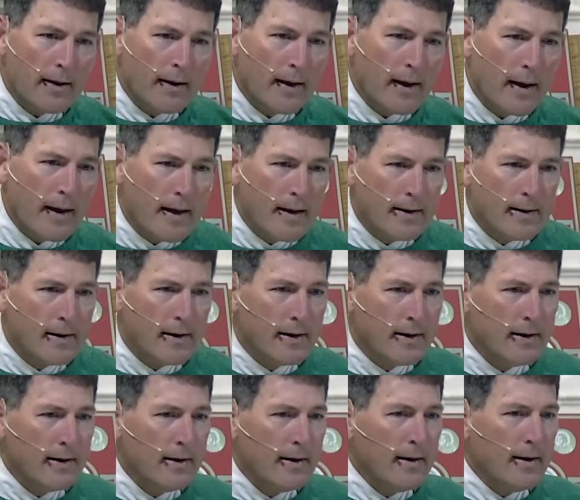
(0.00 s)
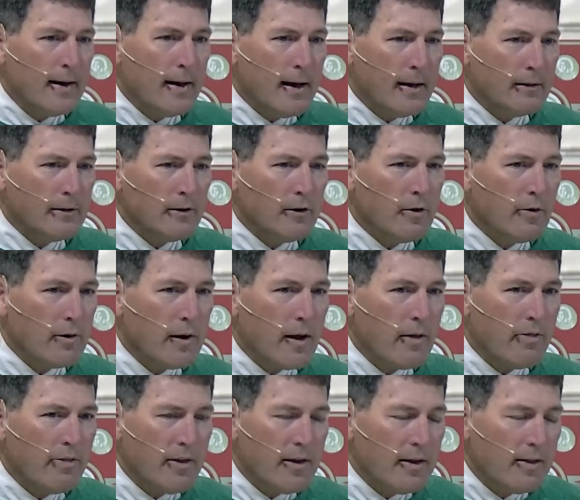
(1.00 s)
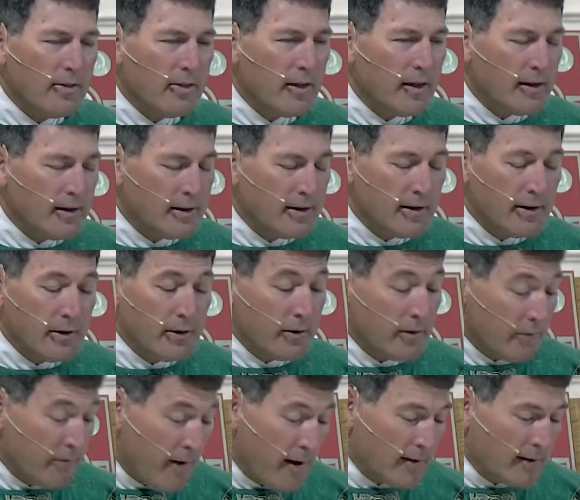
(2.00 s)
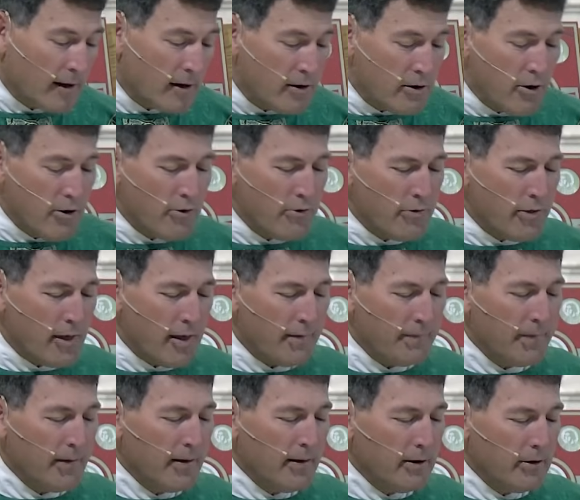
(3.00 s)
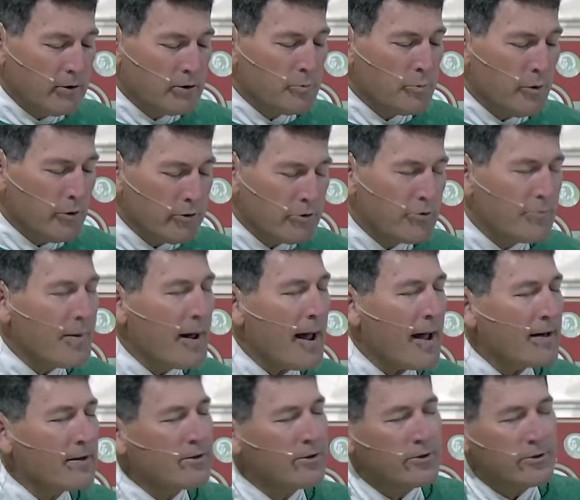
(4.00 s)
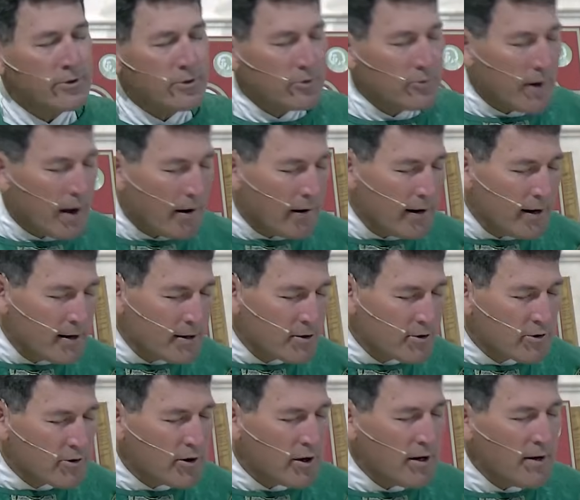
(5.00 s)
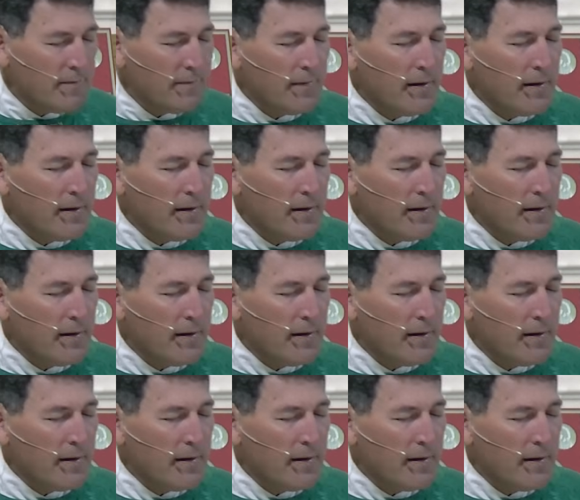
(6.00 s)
And, uh, and you know, and I think that, uh, in fact, I know that you know spiritual masters throughout history,